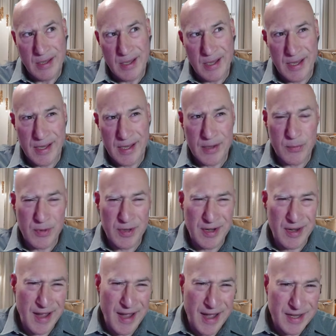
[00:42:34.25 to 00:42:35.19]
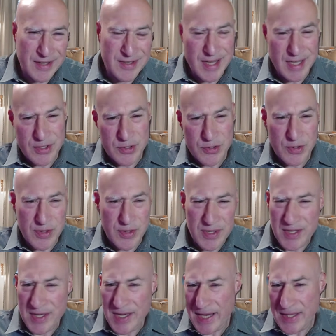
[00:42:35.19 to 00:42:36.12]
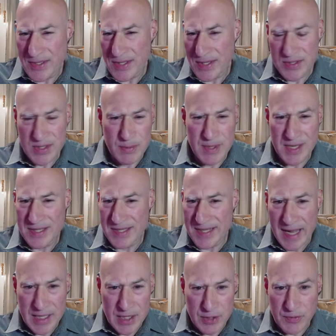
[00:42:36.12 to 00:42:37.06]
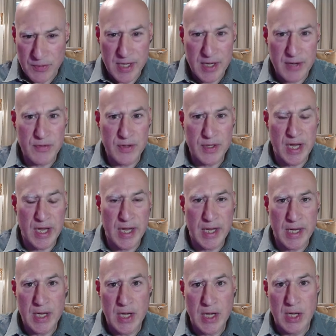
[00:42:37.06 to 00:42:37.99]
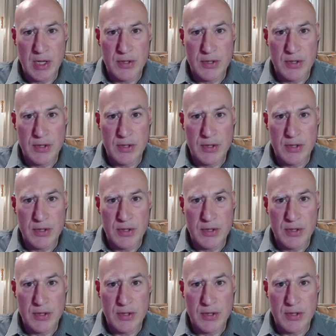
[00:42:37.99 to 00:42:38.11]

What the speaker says: and we're not exactly sure that the density is going to be exactly right every day.